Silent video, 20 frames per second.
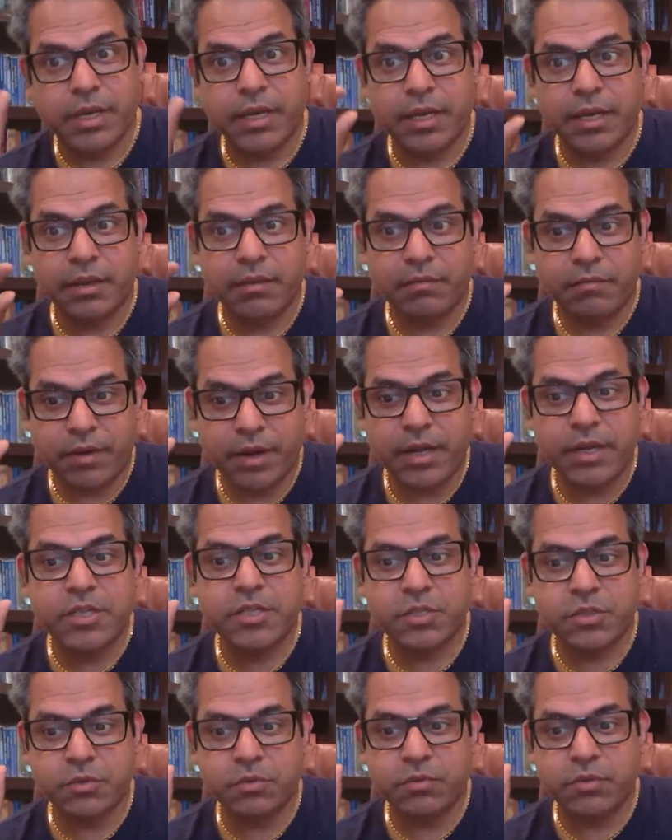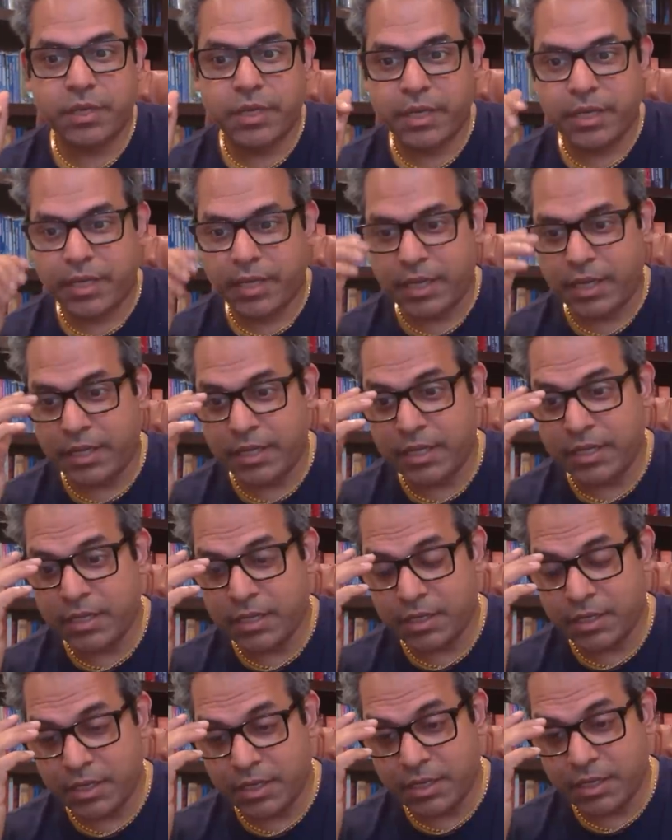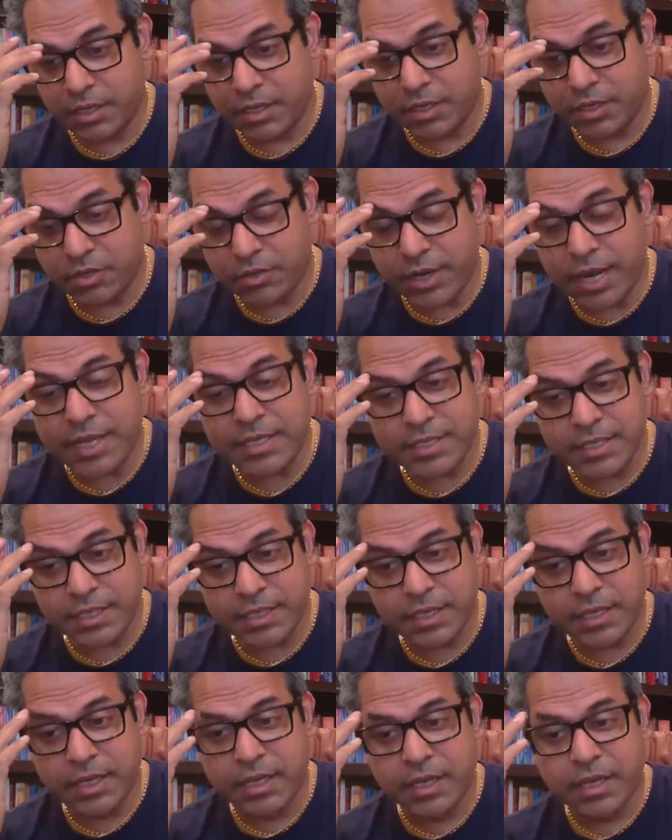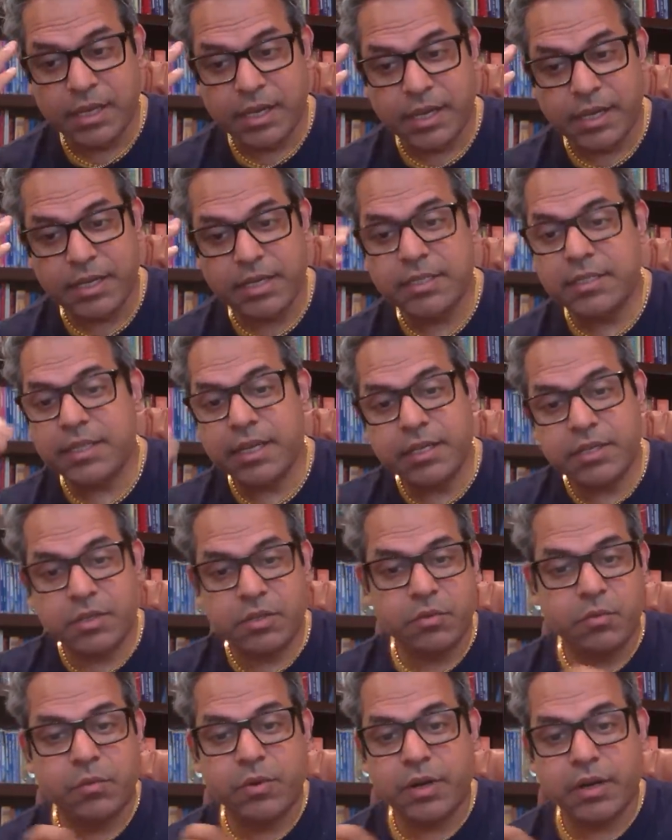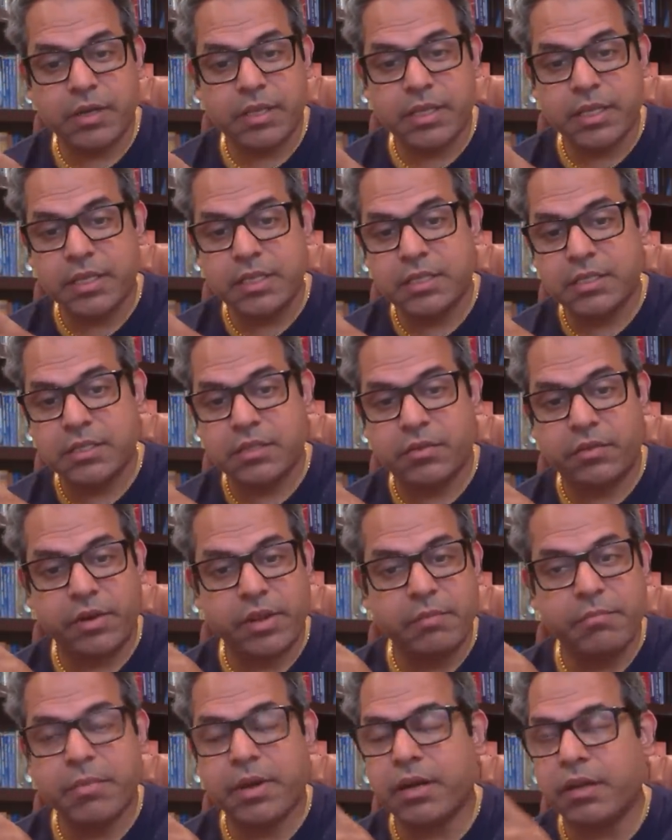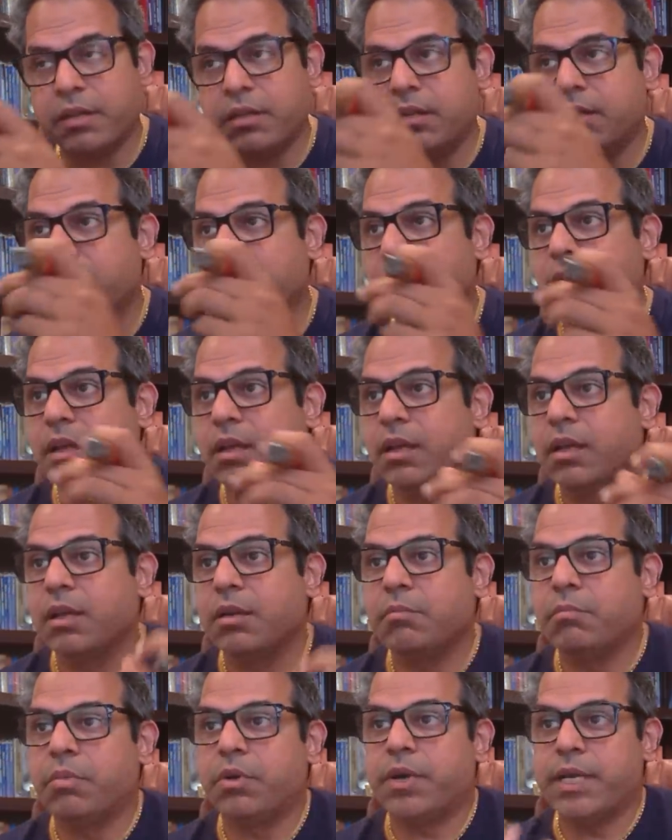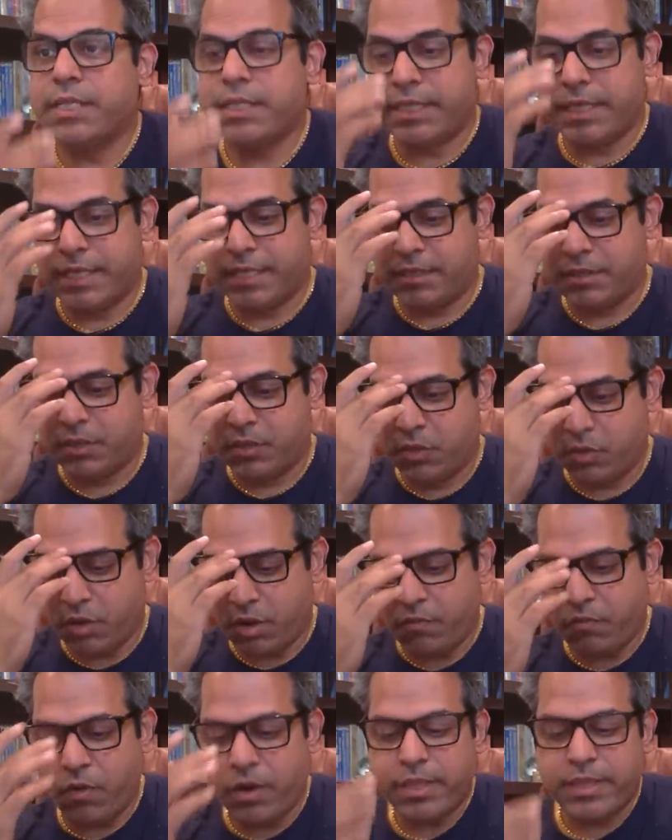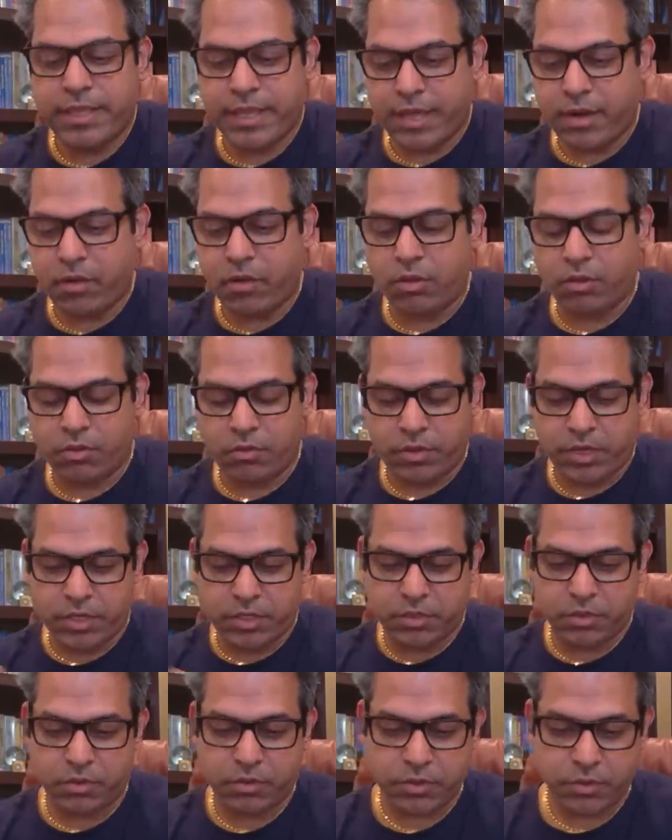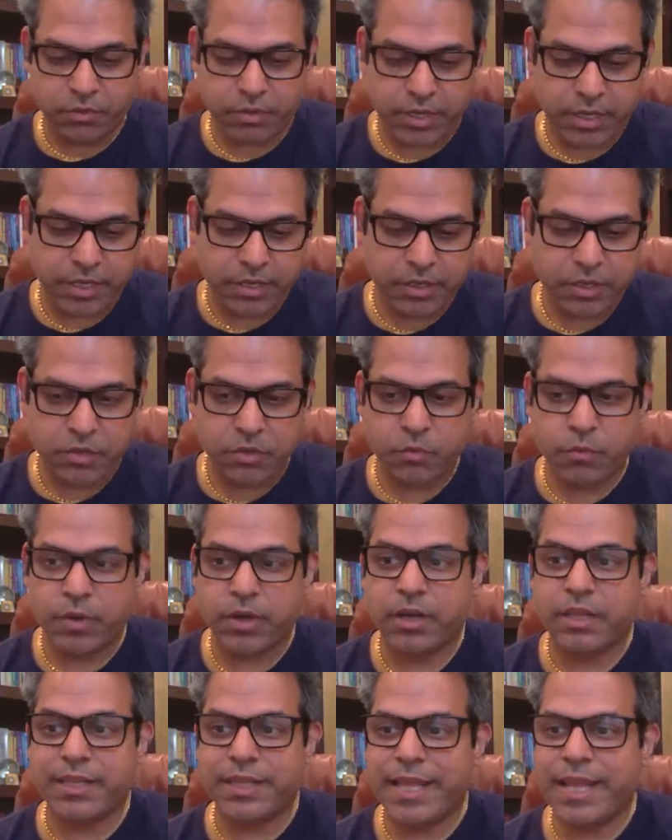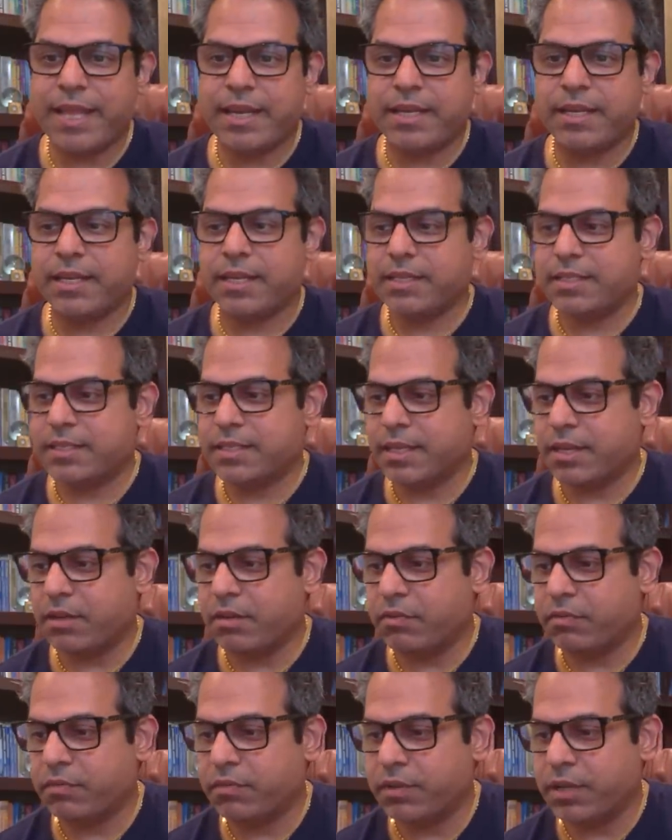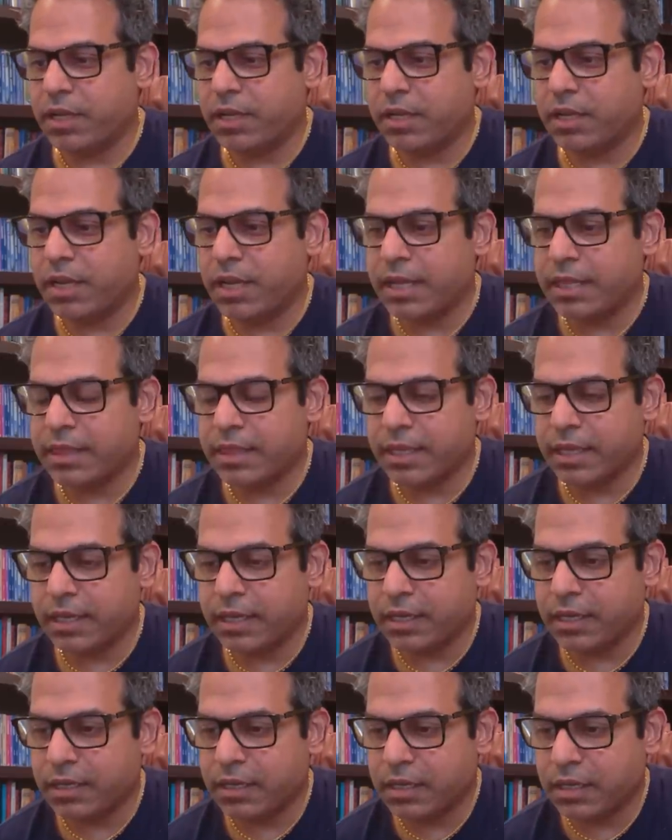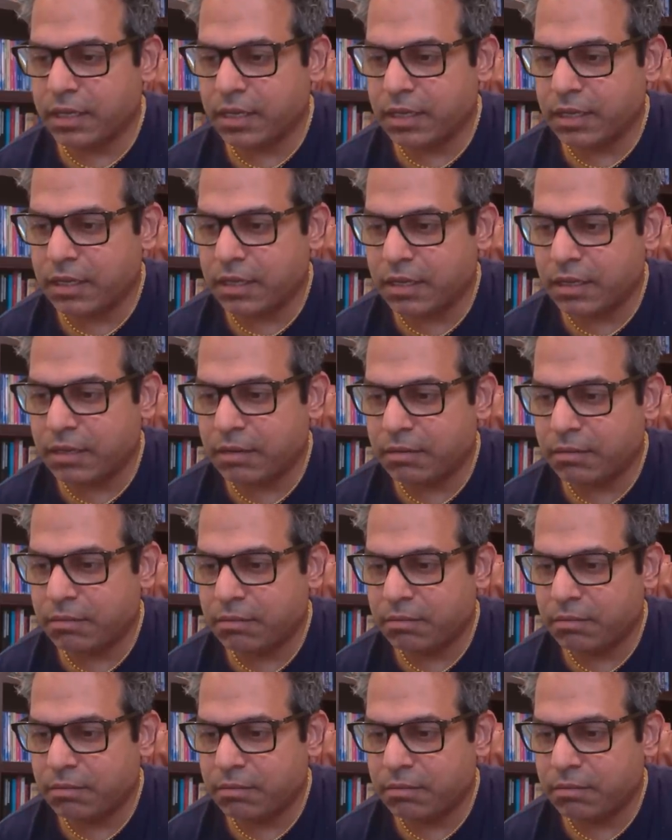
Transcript: uh, very soon in the transit, and he said to wear these three metal bracelet to avoid that. Although he told Yogananda to wear a lead instead of uh, I think uh,